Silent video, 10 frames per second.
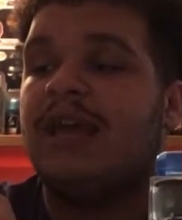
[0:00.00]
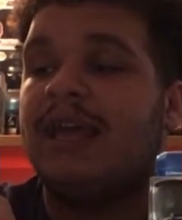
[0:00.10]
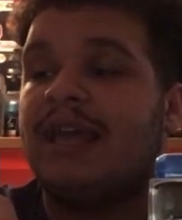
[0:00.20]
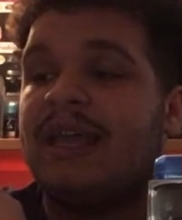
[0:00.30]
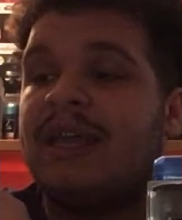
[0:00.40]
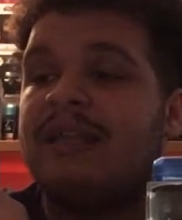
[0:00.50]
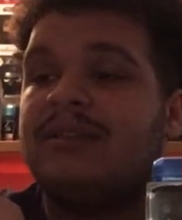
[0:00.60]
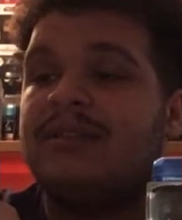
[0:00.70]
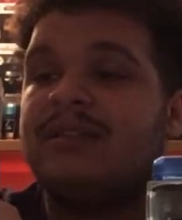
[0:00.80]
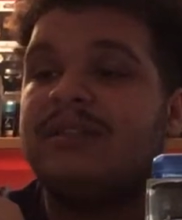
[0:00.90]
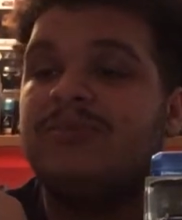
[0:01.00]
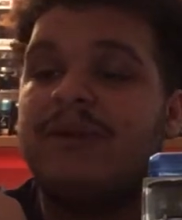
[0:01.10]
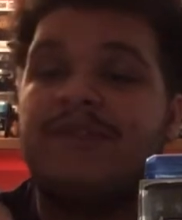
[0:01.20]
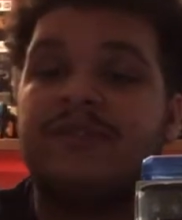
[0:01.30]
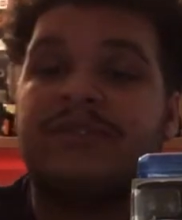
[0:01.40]
And this is
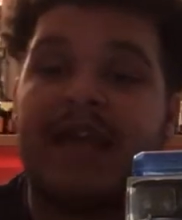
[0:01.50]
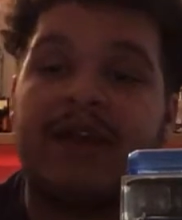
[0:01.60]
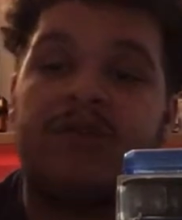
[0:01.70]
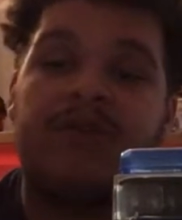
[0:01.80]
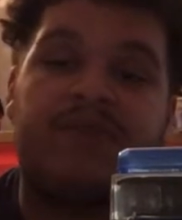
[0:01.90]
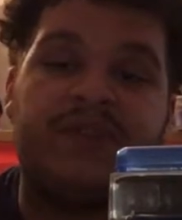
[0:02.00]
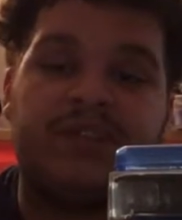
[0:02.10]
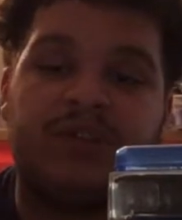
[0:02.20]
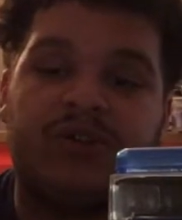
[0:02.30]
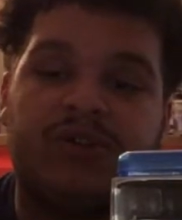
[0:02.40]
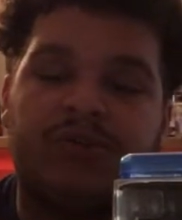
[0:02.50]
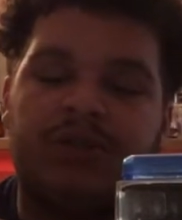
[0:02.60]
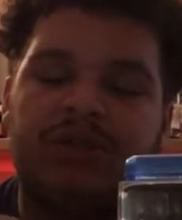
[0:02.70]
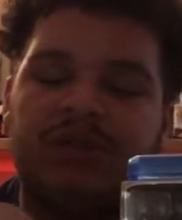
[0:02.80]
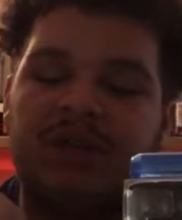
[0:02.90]
my first Arrow video
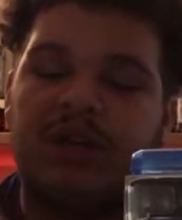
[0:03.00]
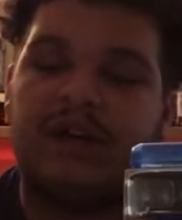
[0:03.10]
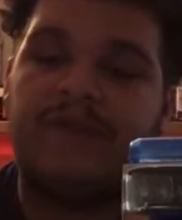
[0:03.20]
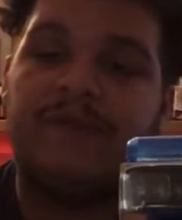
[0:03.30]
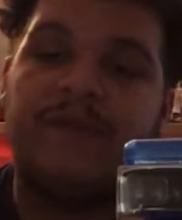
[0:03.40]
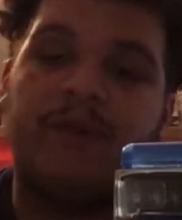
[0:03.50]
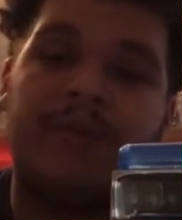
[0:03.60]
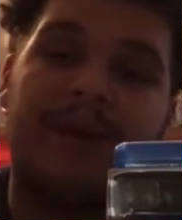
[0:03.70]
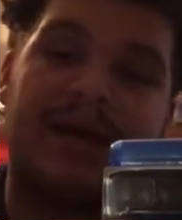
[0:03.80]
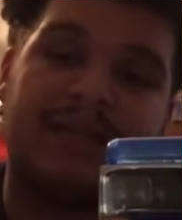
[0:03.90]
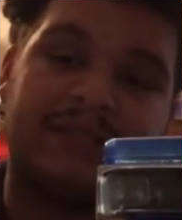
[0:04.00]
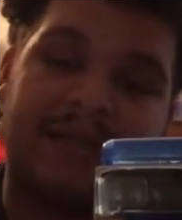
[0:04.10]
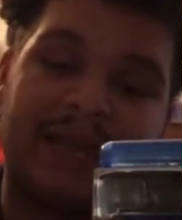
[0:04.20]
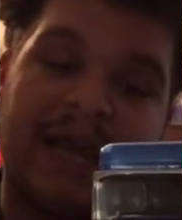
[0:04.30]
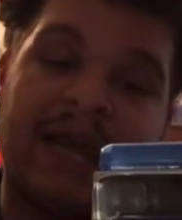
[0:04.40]
full box
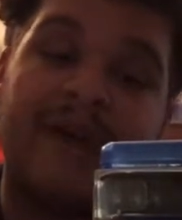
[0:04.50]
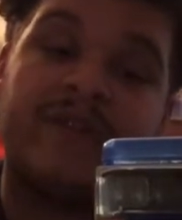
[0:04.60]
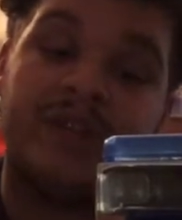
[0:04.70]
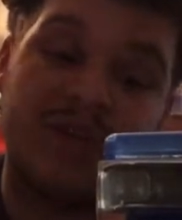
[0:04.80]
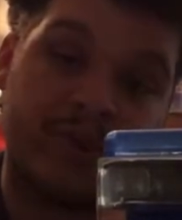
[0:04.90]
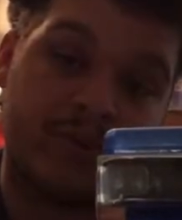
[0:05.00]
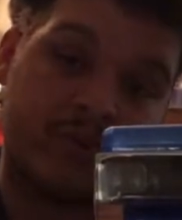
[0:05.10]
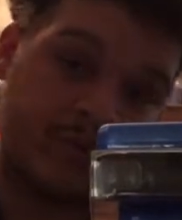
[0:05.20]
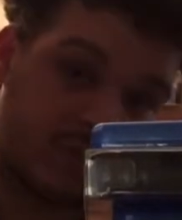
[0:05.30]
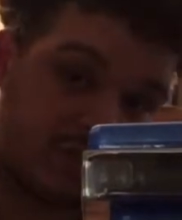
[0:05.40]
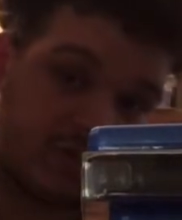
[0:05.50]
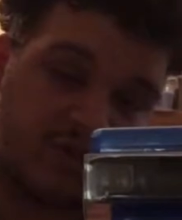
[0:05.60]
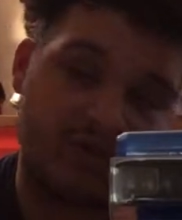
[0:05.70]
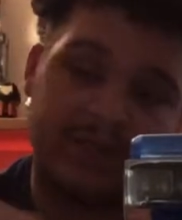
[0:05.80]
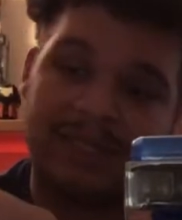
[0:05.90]
set. I have another one which I'll show
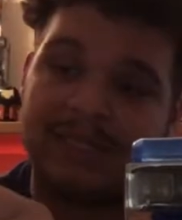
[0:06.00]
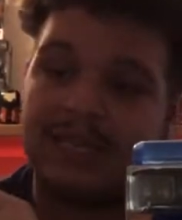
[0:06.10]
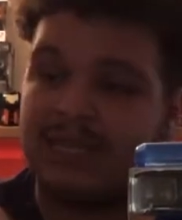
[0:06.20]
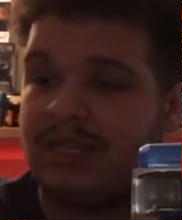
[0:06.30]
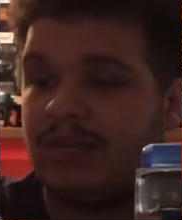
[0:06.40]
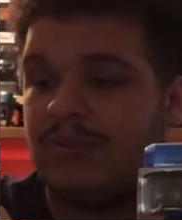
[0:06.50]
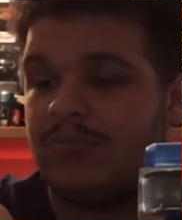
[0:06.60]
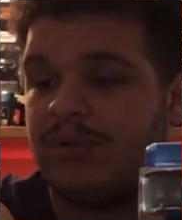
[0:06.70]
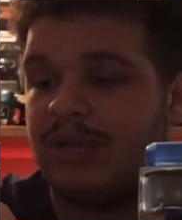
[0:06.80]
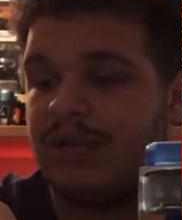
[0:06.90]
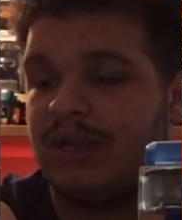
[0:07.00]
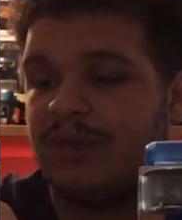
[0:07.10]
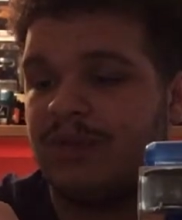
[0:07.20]
you in a second, but